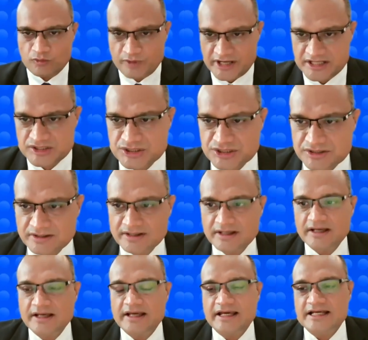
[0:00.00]
to which
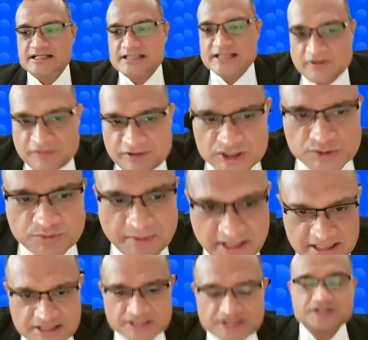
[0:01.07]
a service
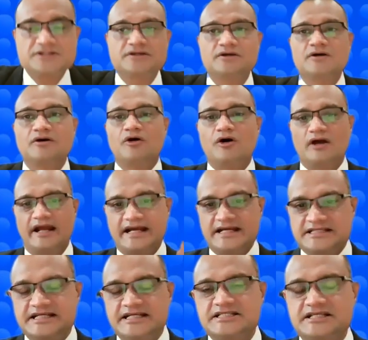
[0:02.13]
meets or
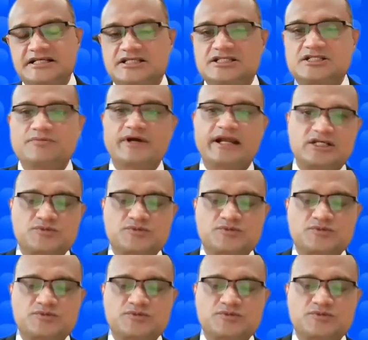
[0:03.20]
exceeds customer